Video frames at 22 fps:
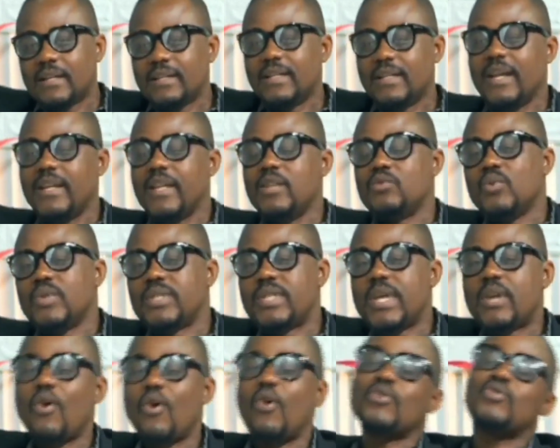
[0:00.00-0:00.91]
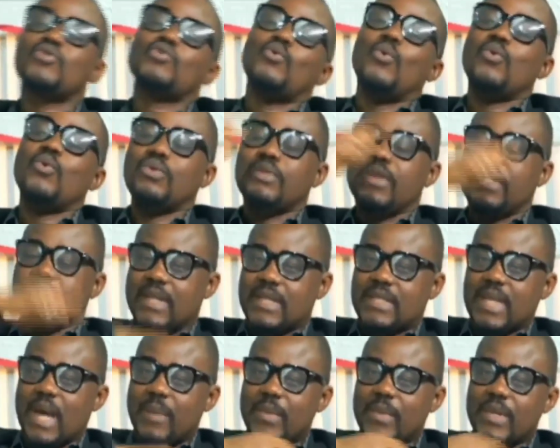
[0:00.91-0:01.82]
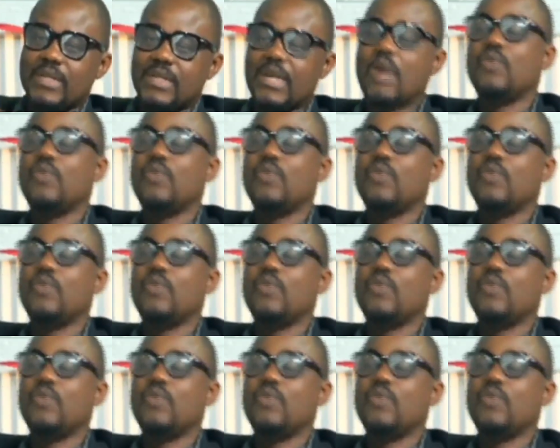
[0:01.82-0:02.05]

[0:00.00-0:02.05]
Then it will take us to the database.